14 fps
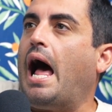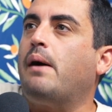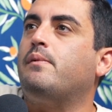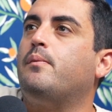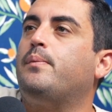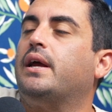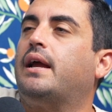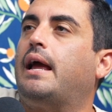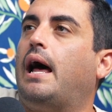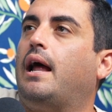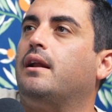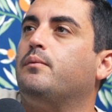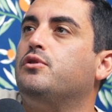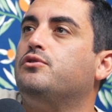I'm a big
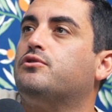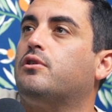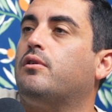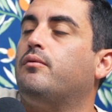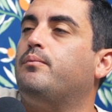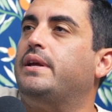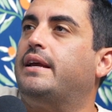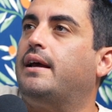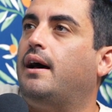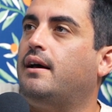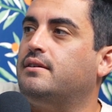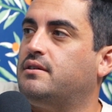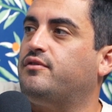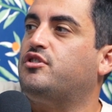condom user
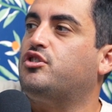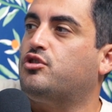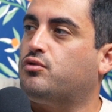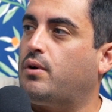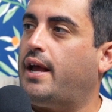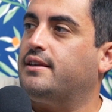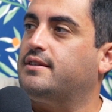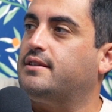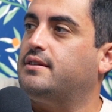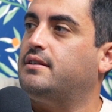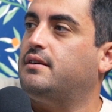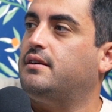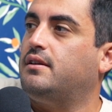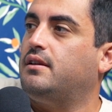because of
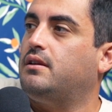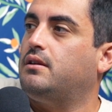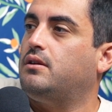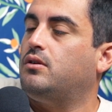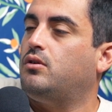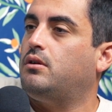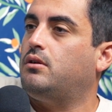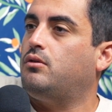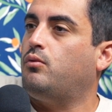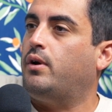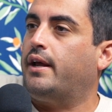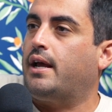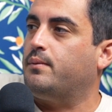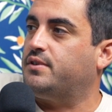stress
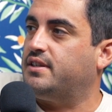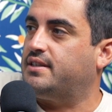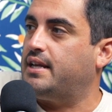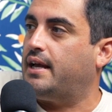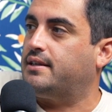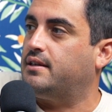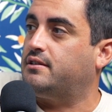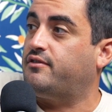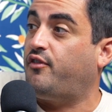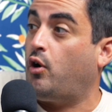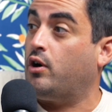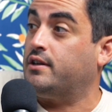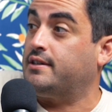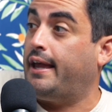when it comes to sex, as
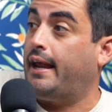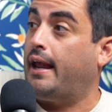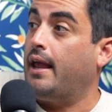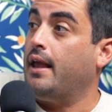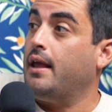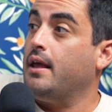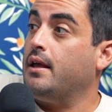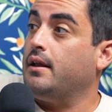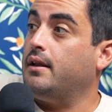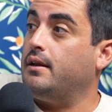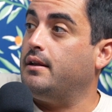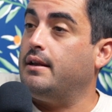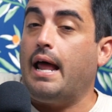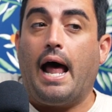far as like
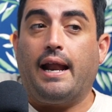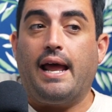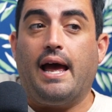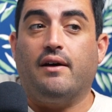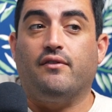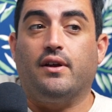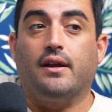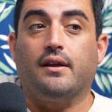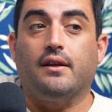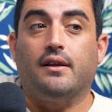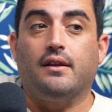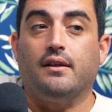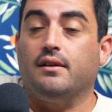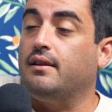not
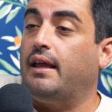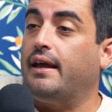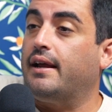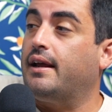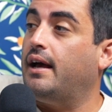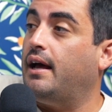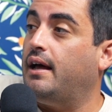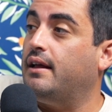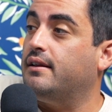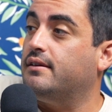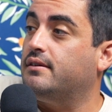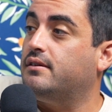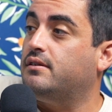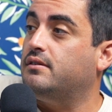having
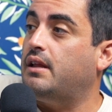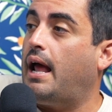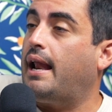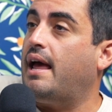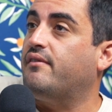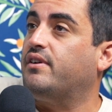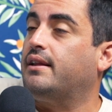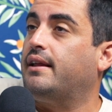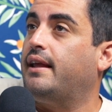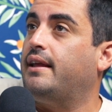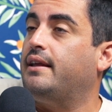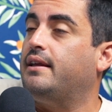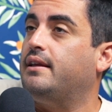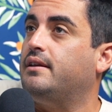
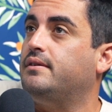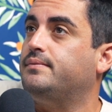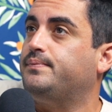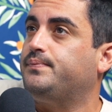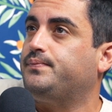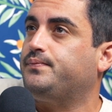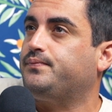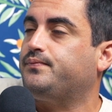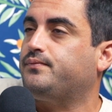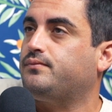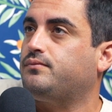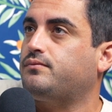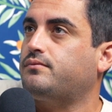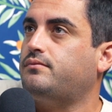a
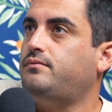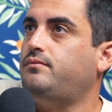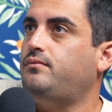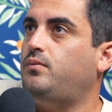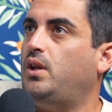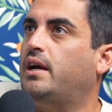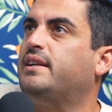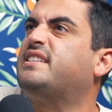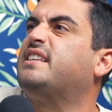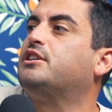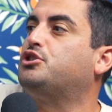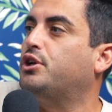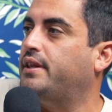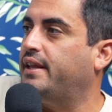
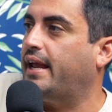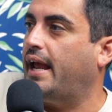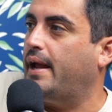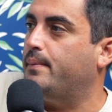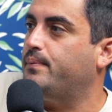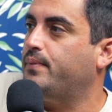decision in the game.